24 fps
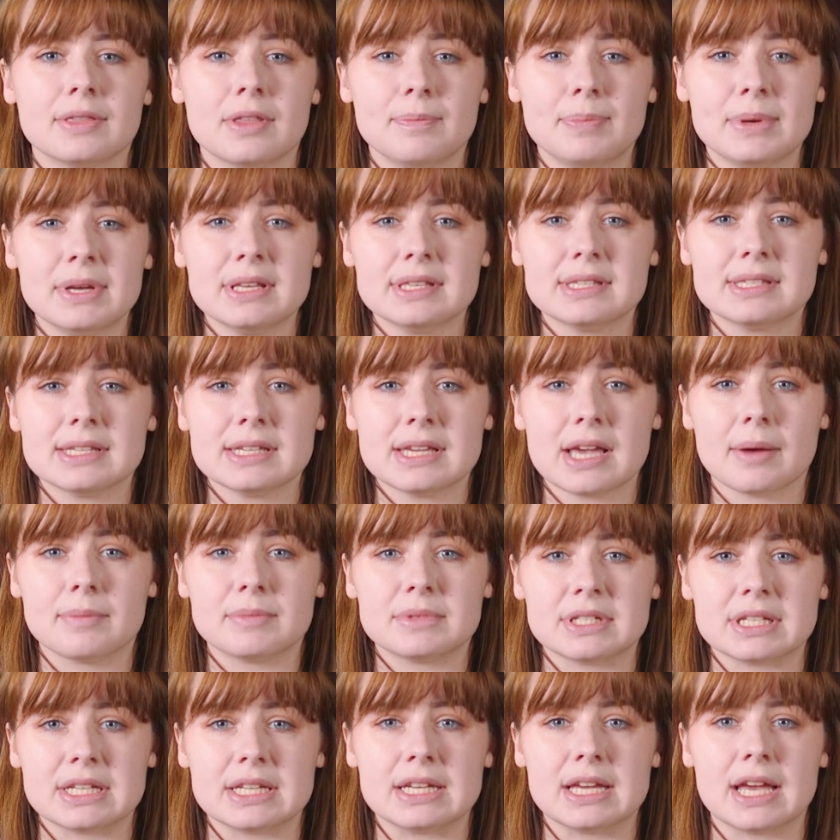The
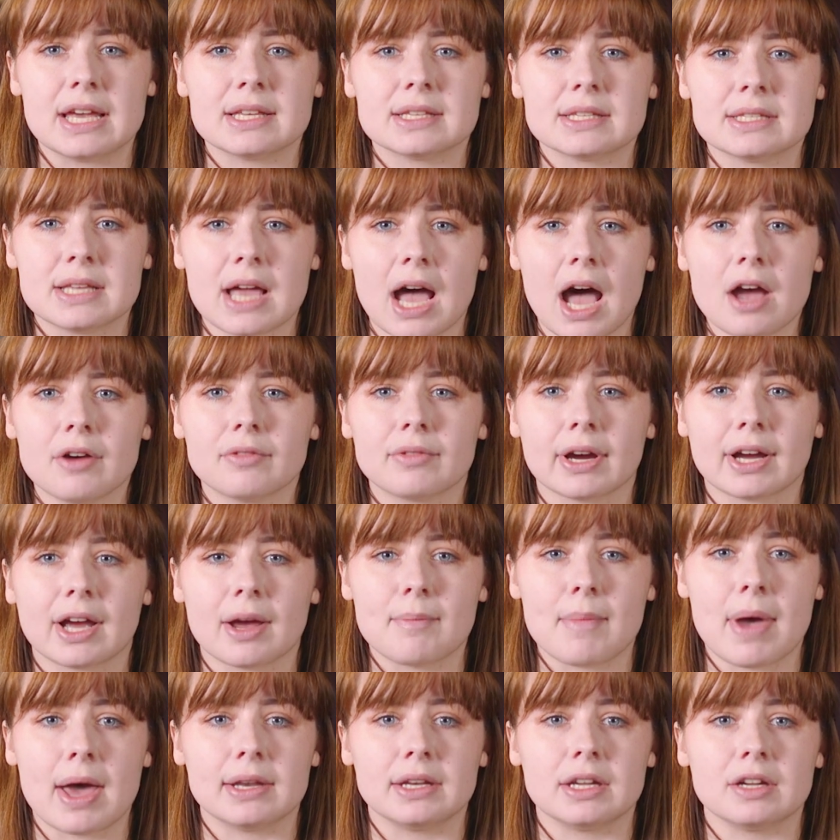BCMT is not
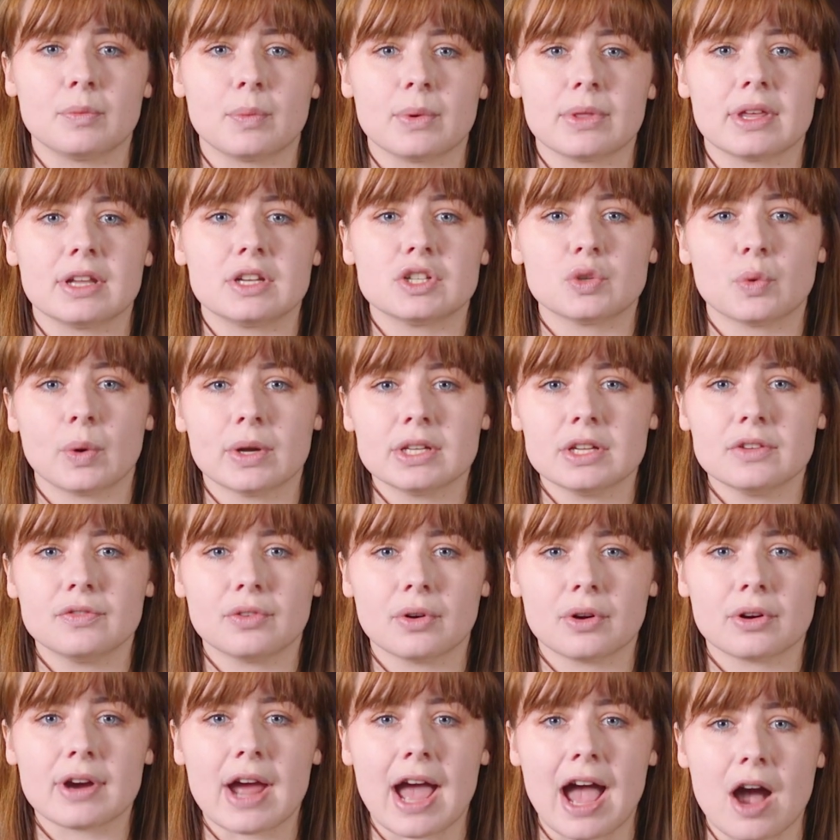recommended within
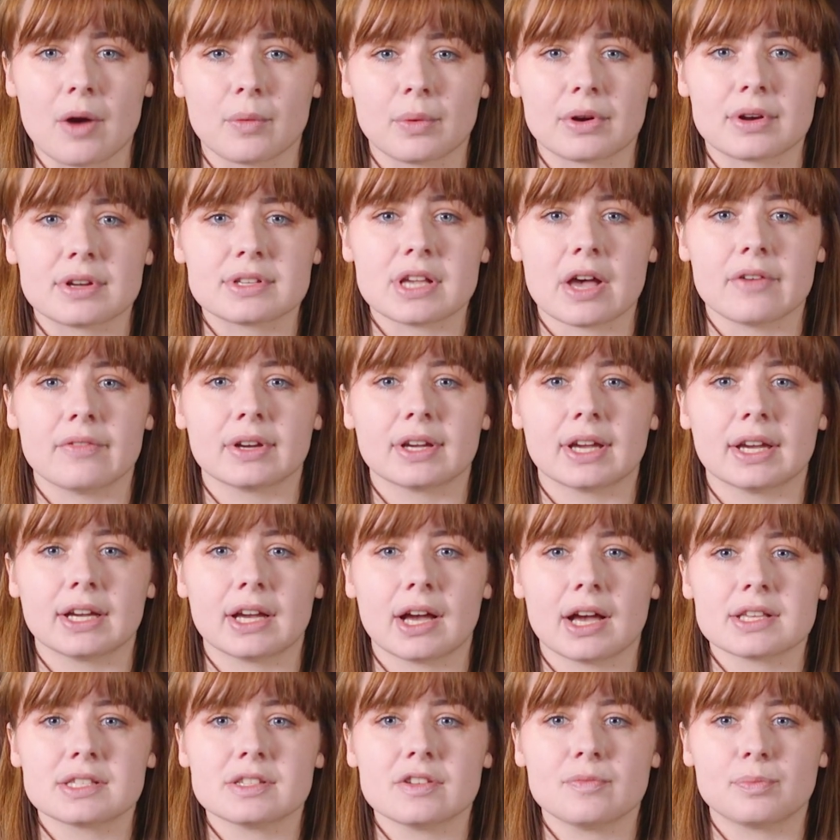24 hours of a
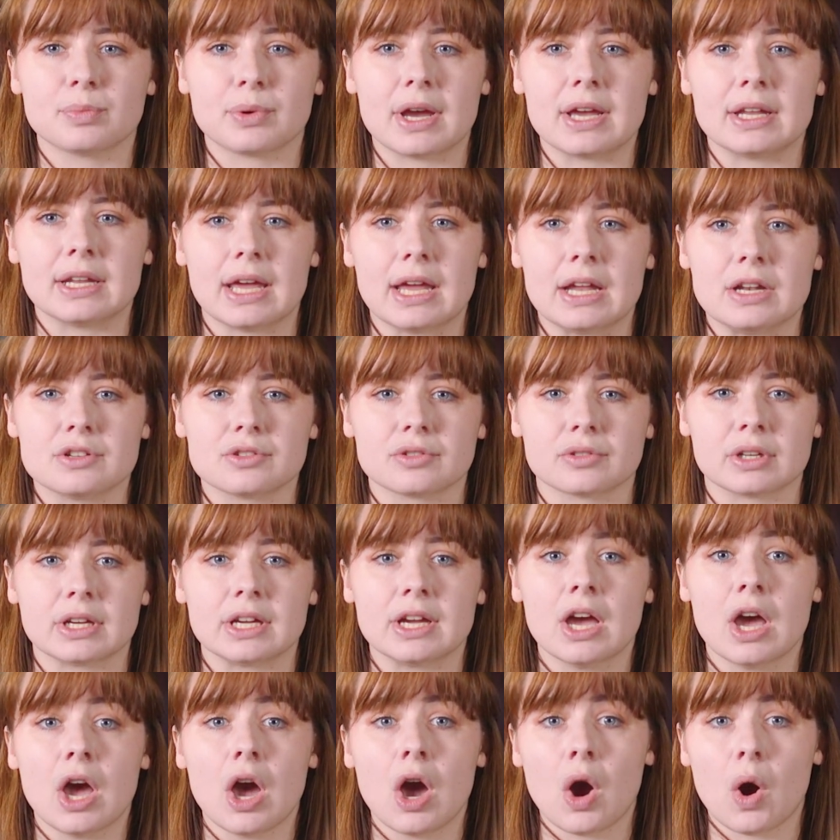concussive brain
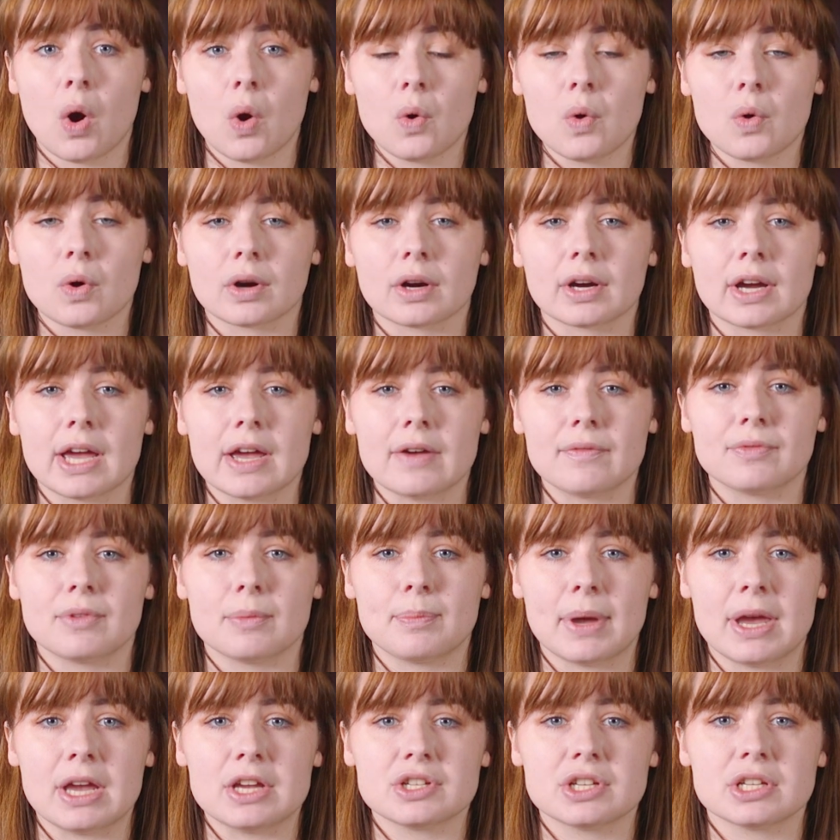injury or if the
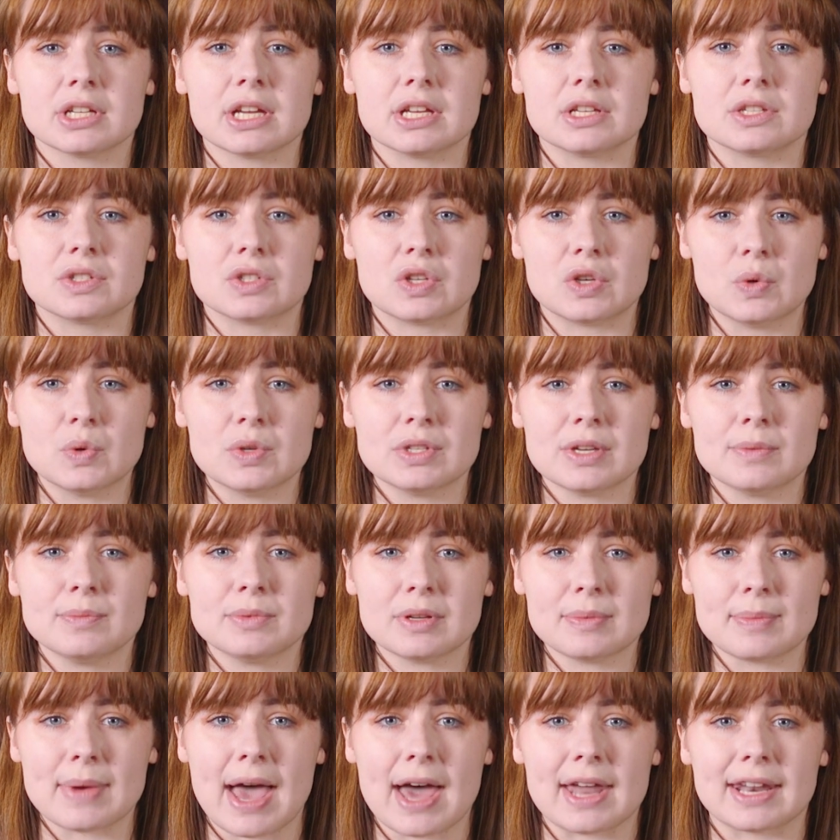patient is too
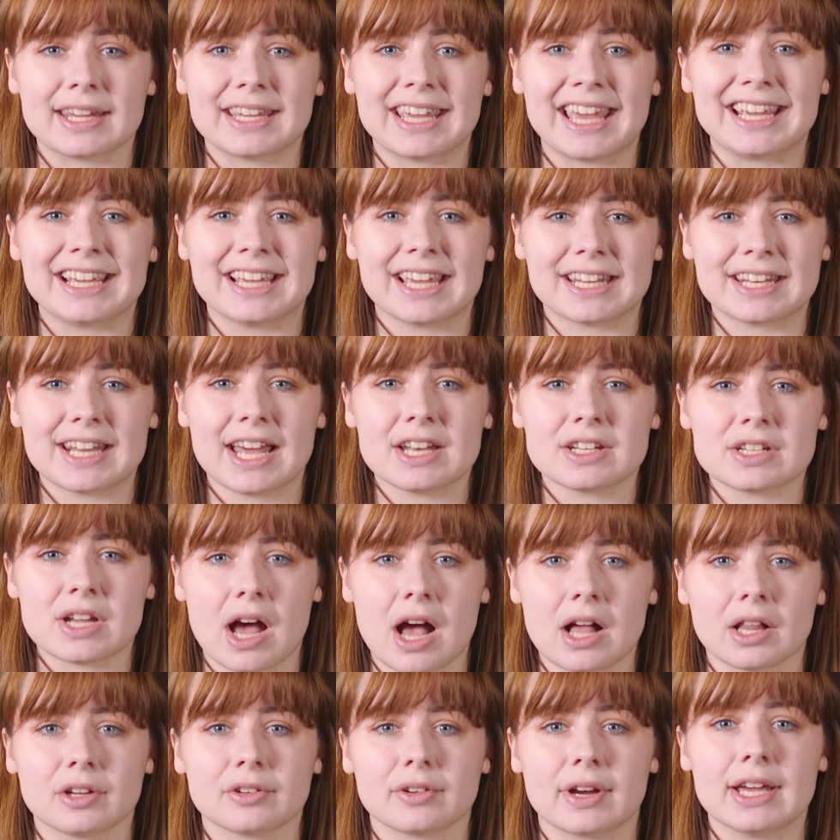symptomatic and cannot
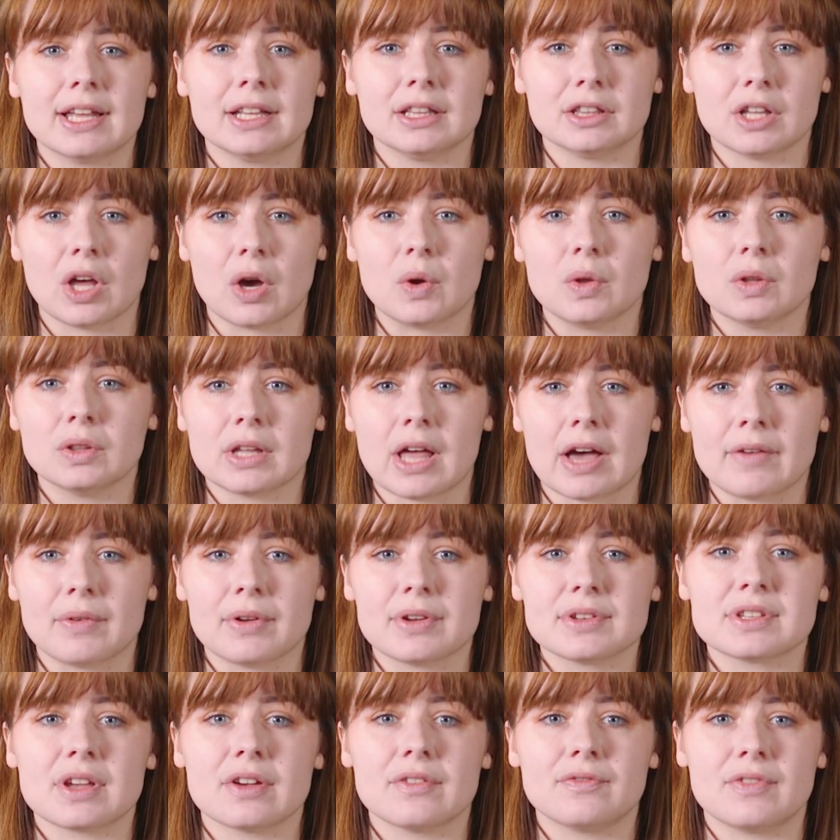tolerate low
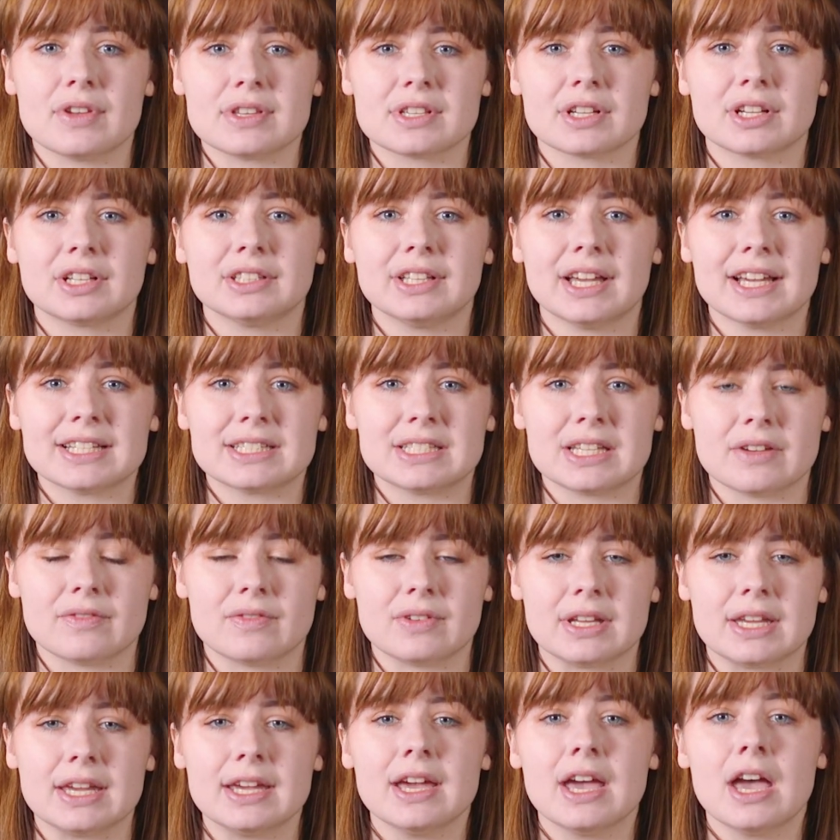levels of physical
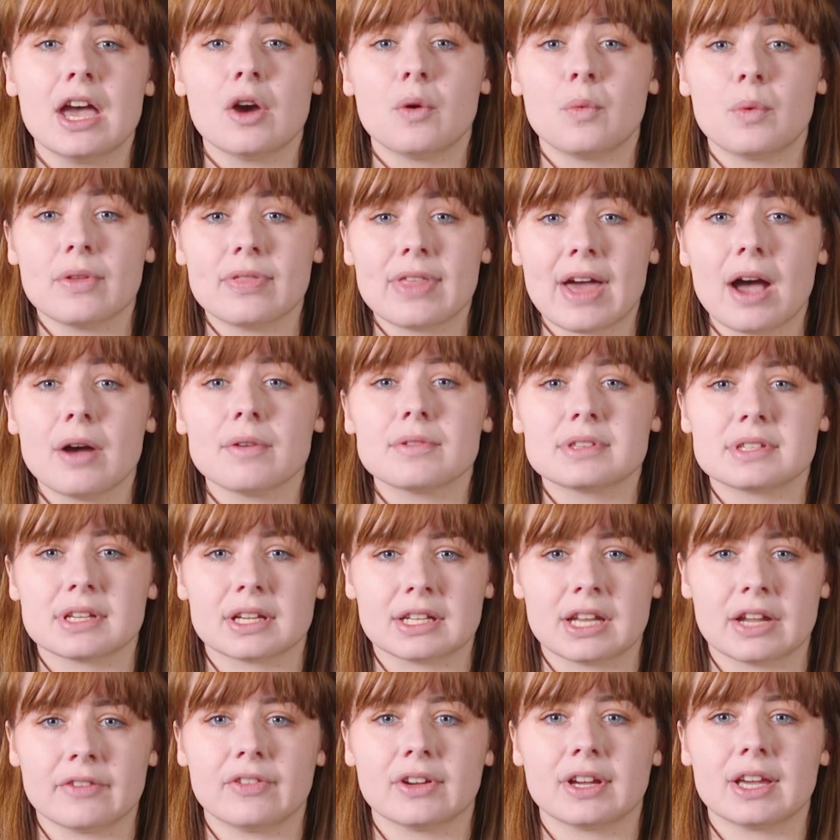activity without
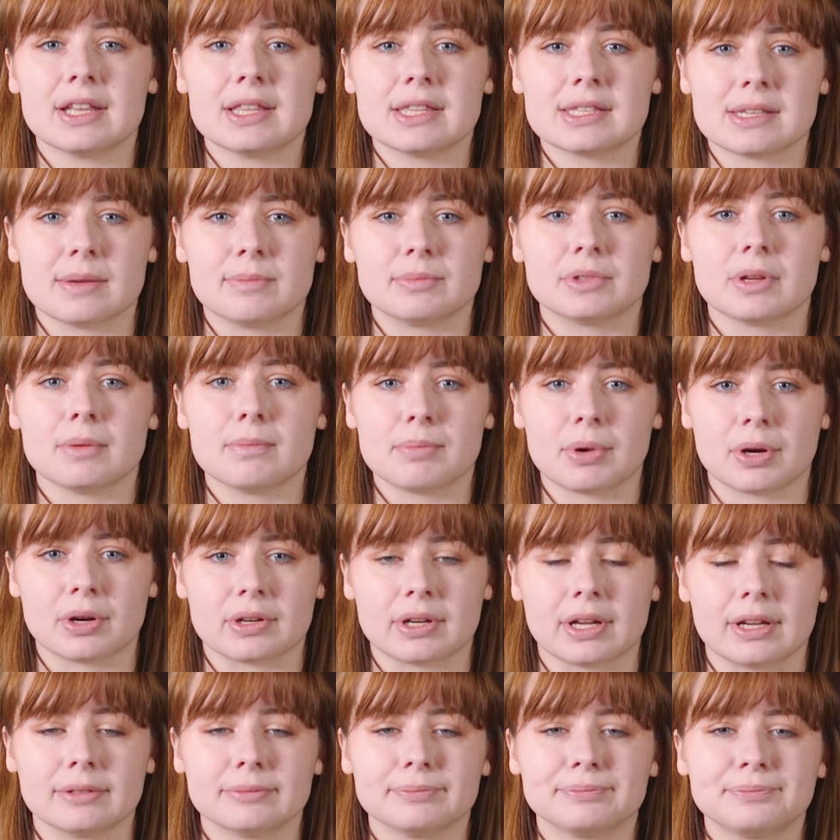significant symptom
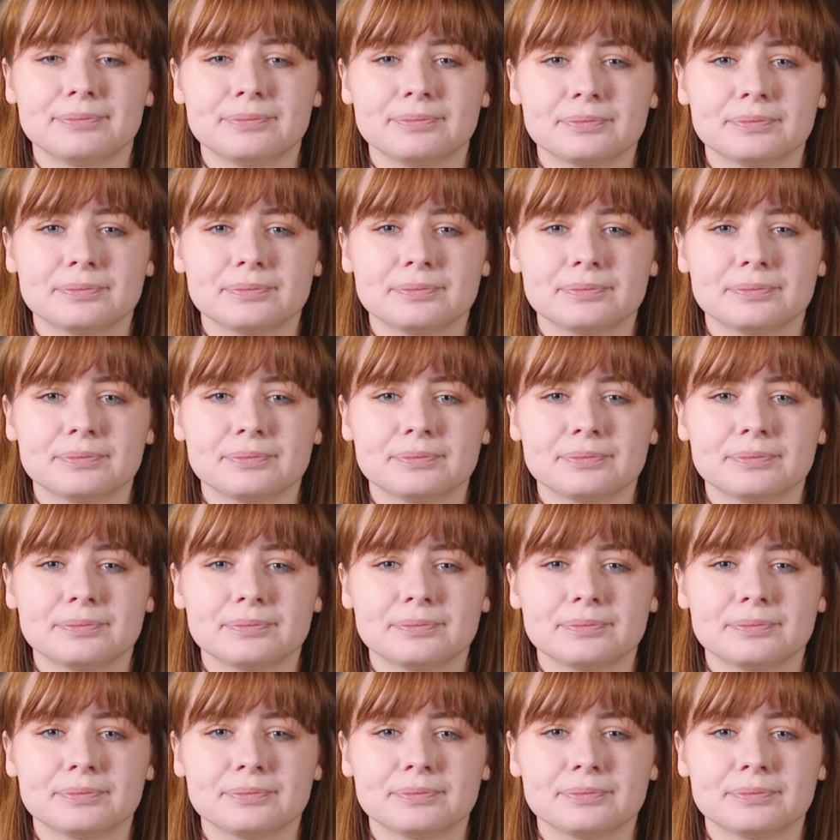burden.